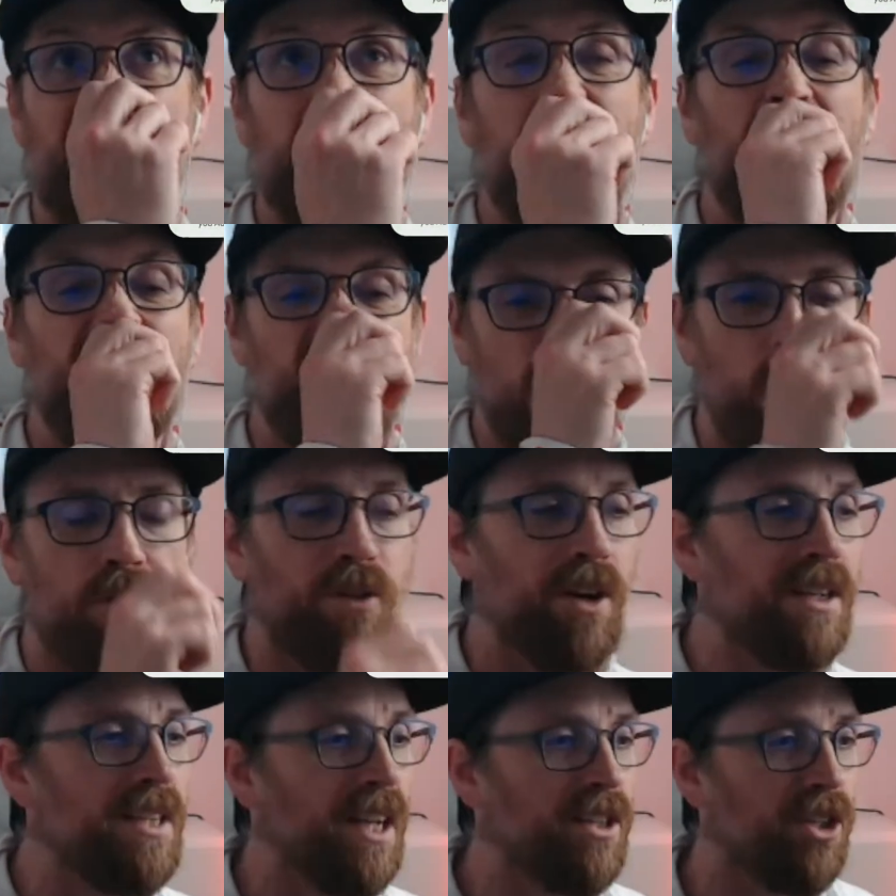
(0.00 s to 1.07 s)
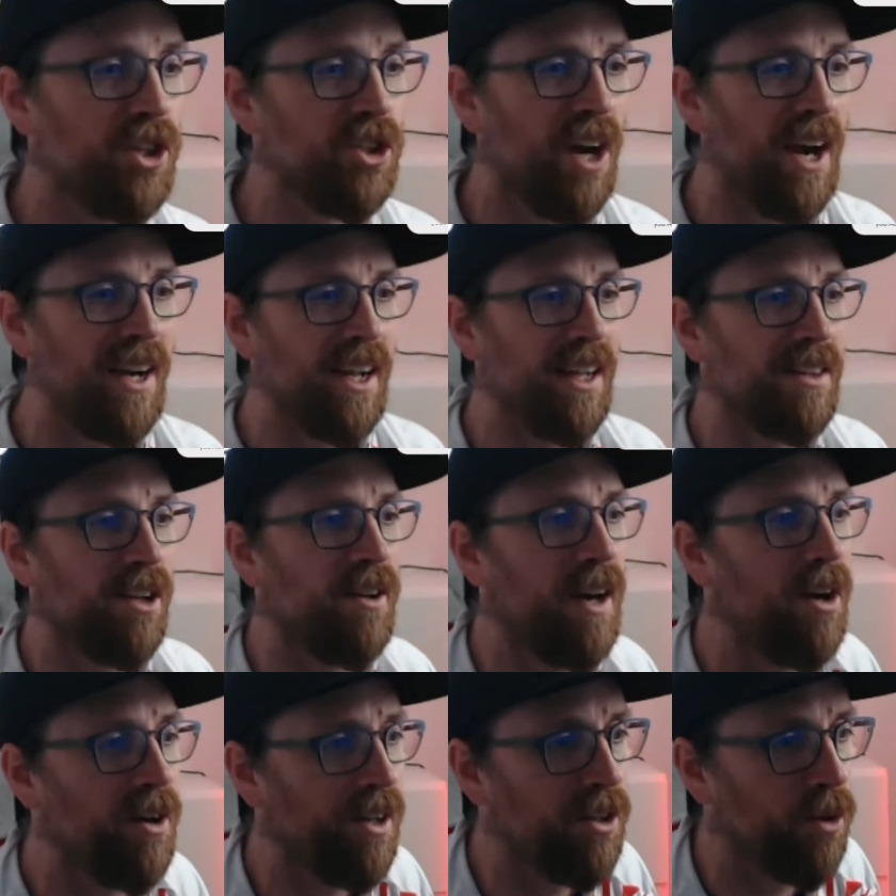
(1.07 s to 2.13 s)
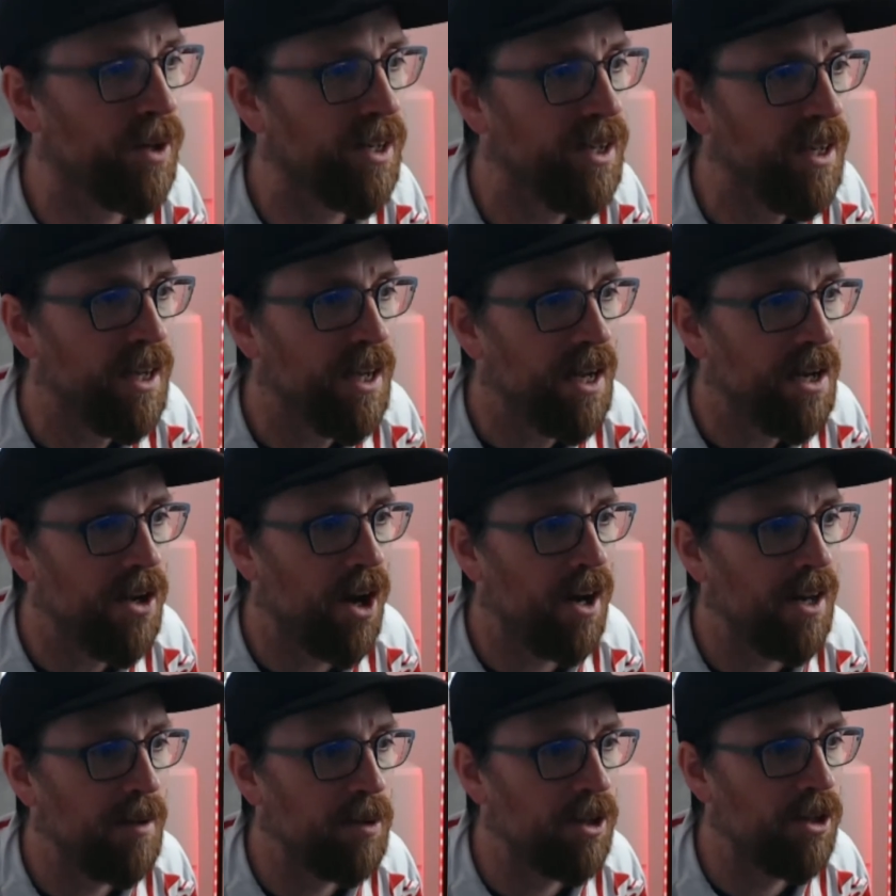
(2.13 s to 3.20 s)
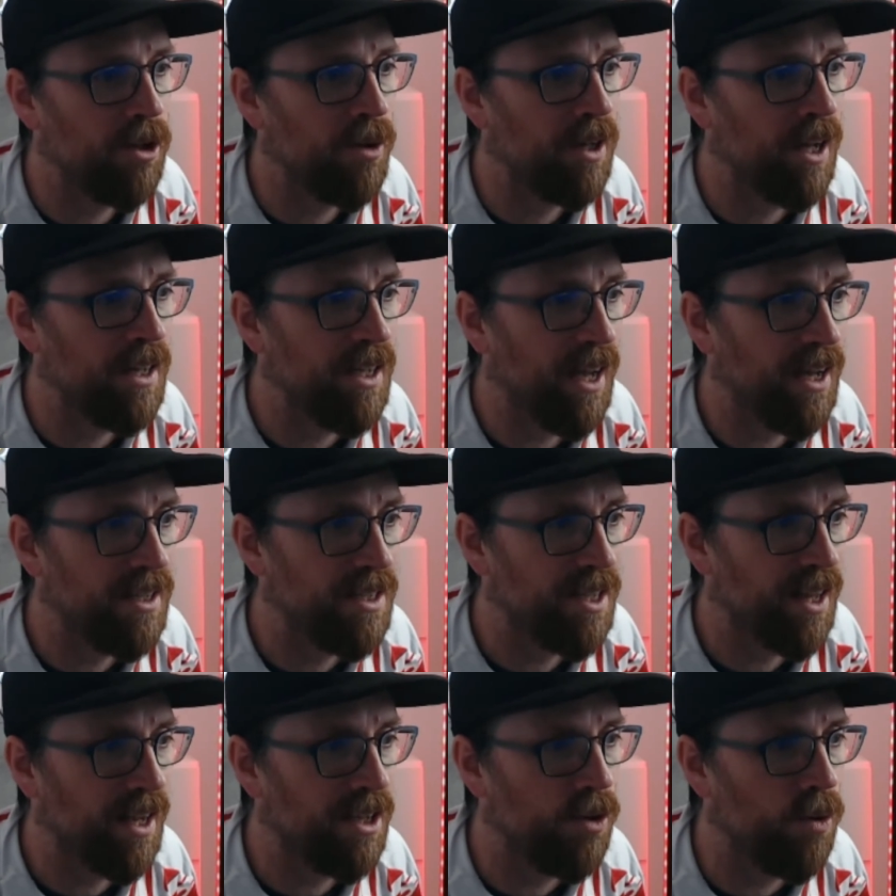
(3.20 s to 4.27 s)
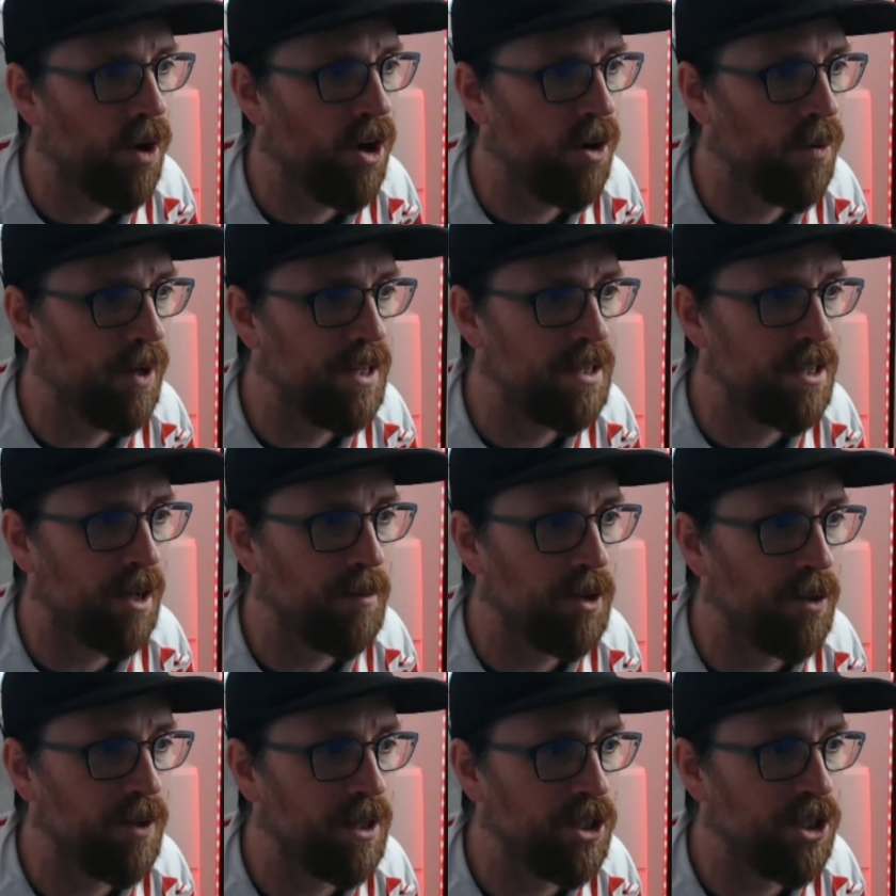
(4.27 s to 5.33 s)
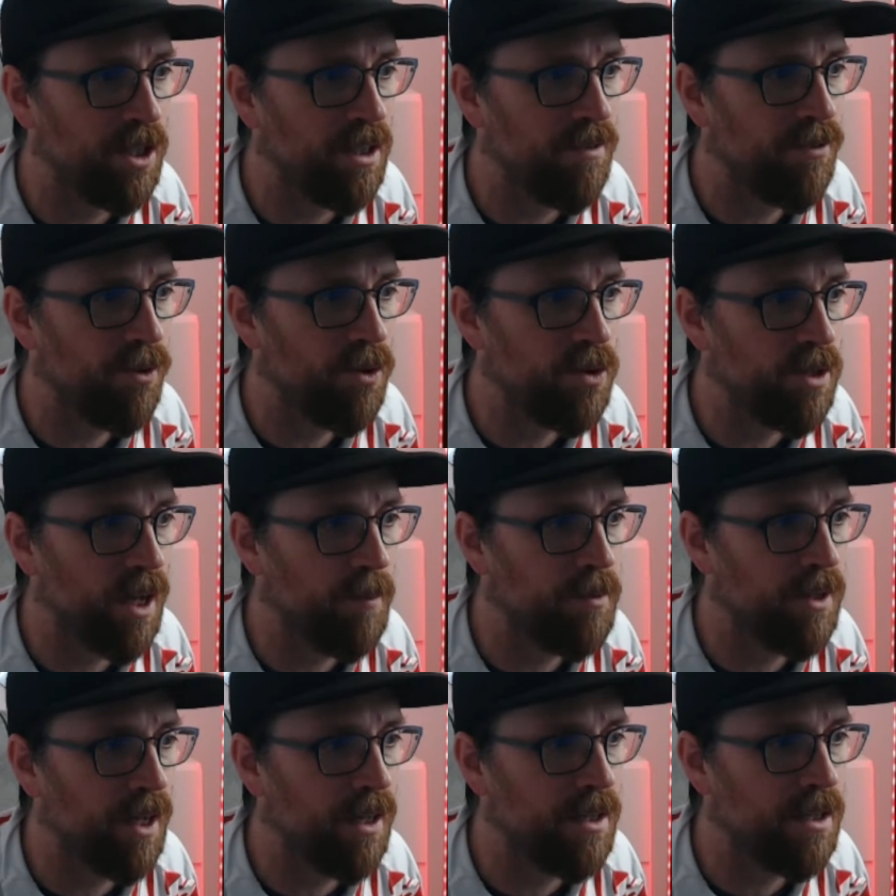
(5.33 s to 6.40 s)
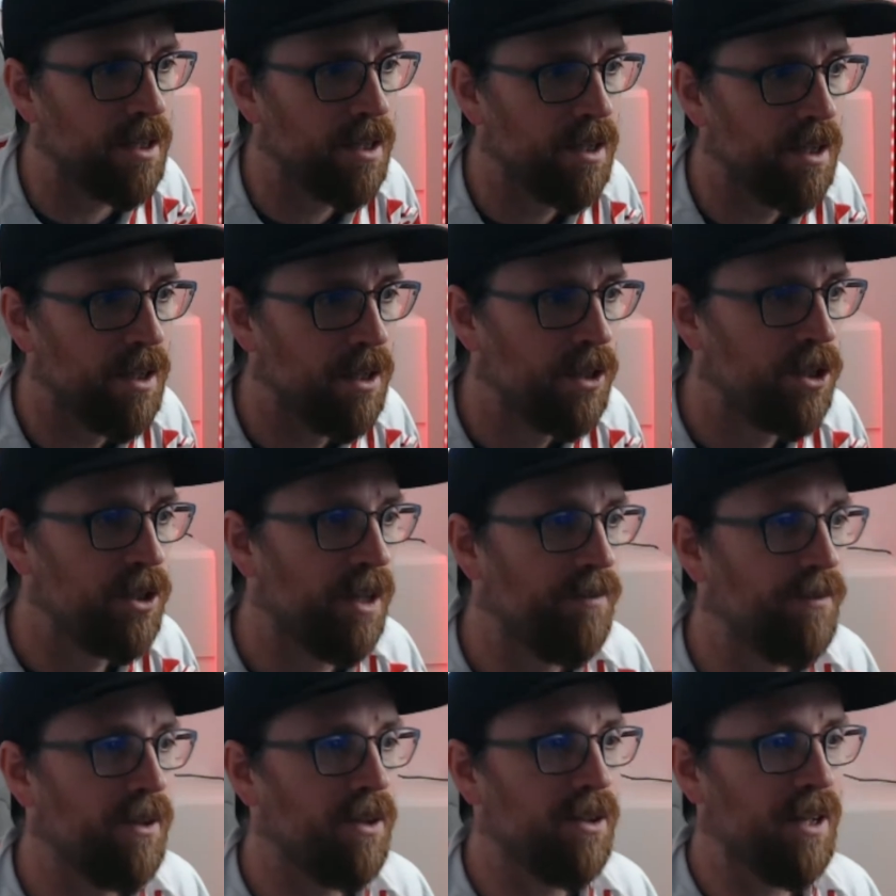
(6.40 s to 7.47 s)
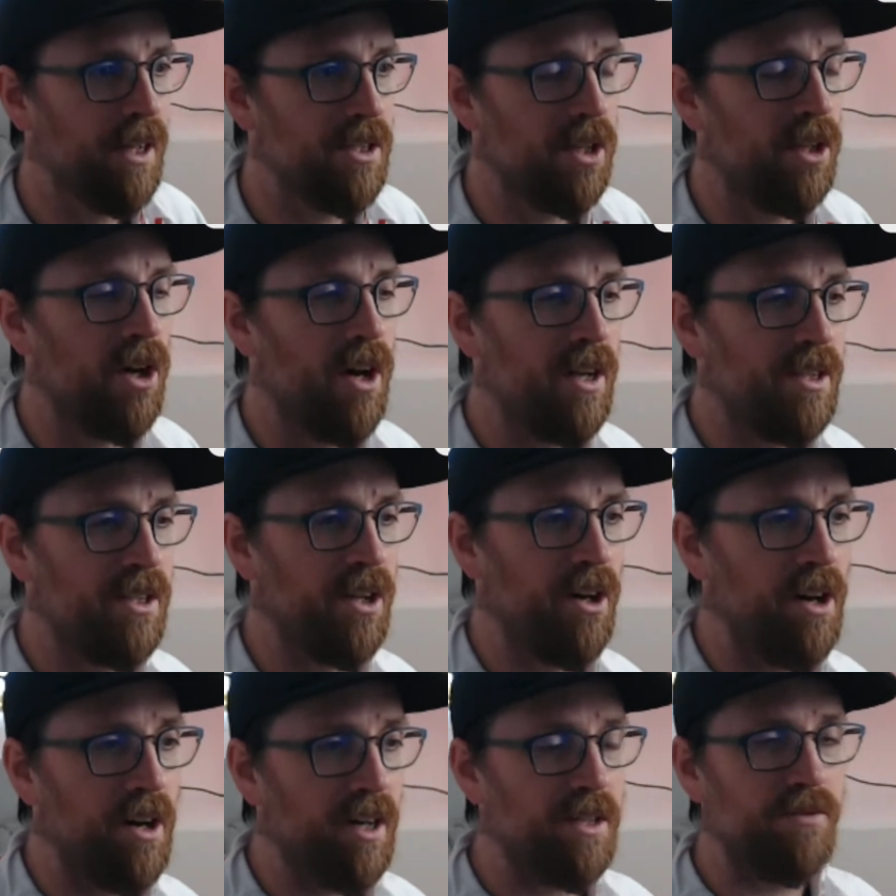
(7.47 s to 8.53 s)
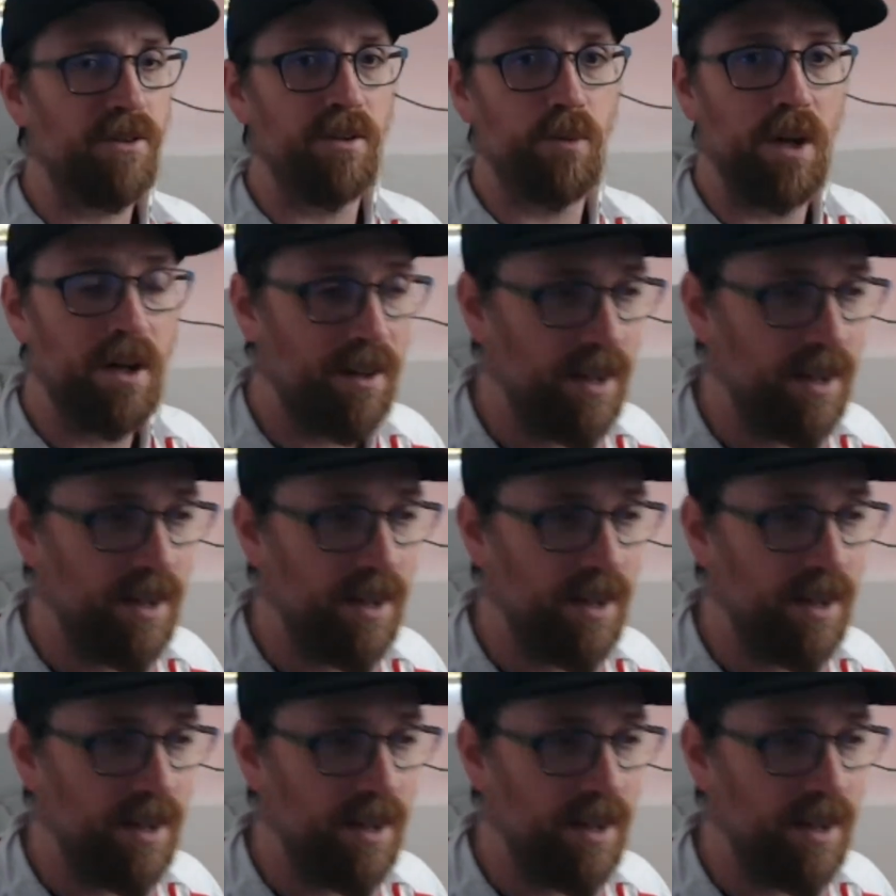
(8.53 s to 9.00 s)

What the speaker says: it's over. And Dixon trying to get the crowd into it. Not able to do it. And yes, thank you always, W&G, for those updates. Sheffield has lost to Oxford. Well,